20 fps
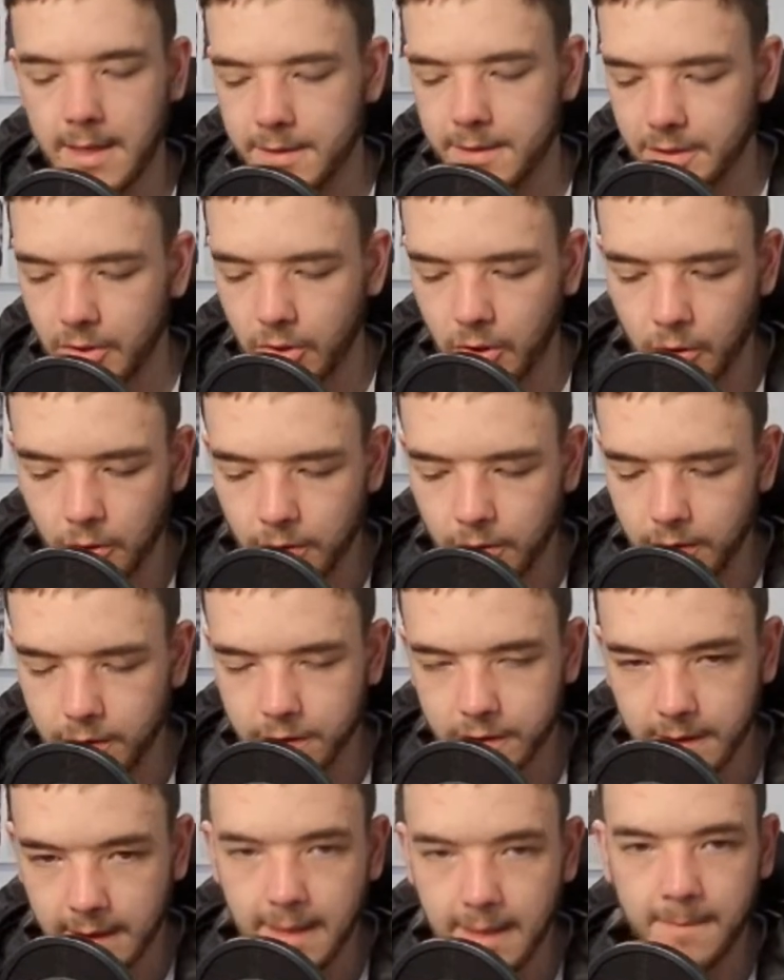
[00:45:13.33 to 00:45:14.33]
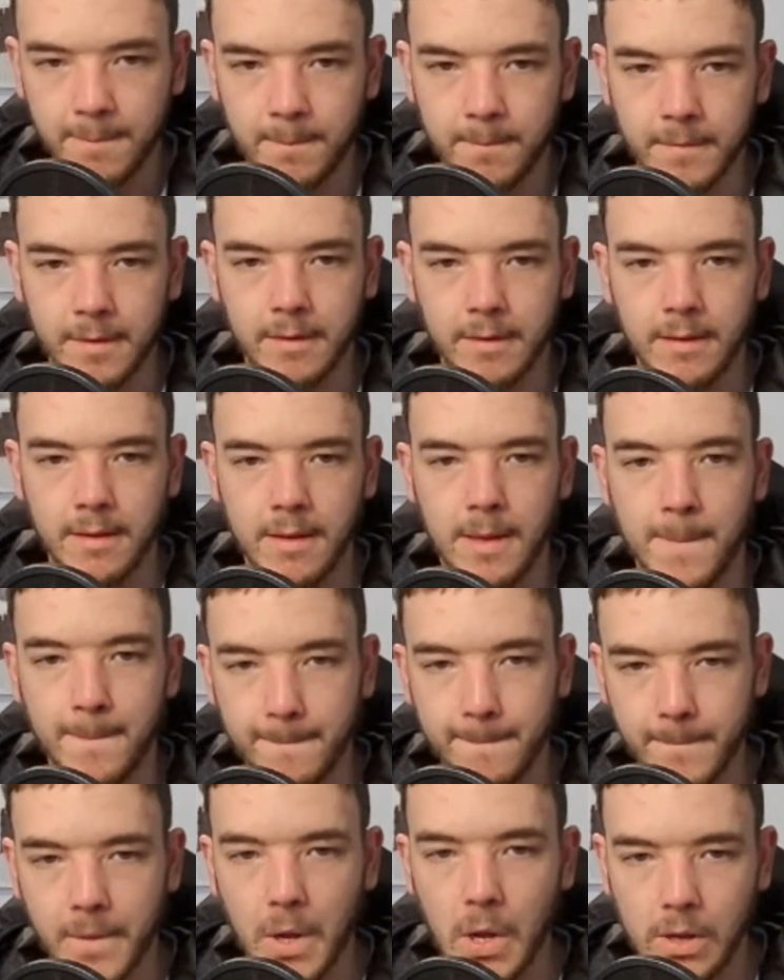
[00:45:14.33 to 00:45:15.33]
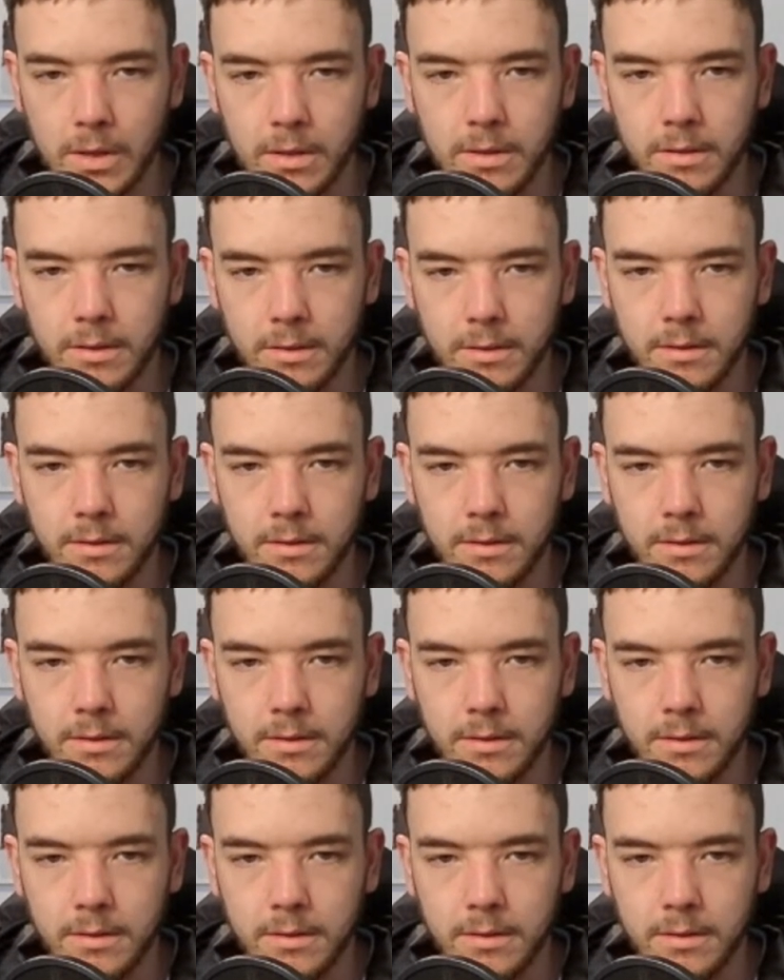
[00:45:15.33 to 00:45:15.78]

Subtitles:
Yeah, so kudos to him. But